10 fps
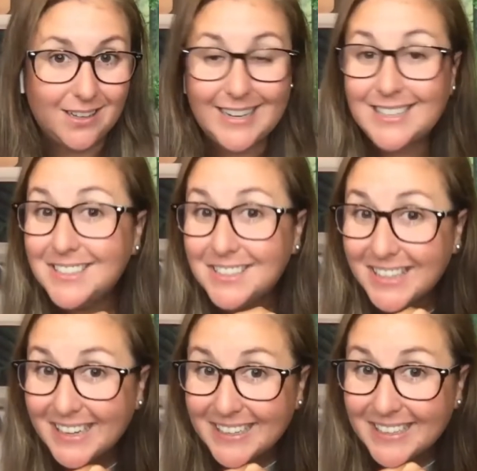landing
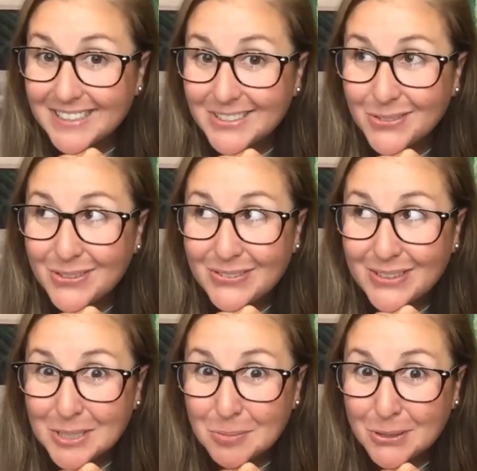clients with
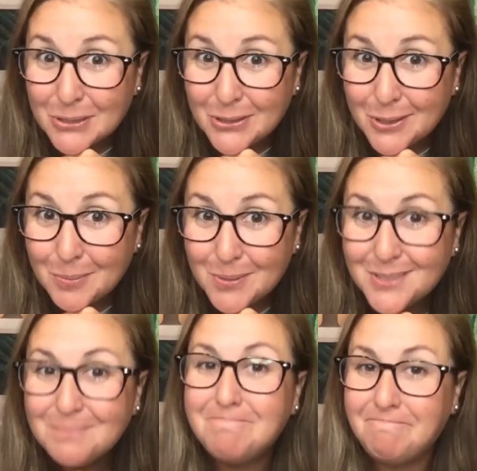Facebook groups.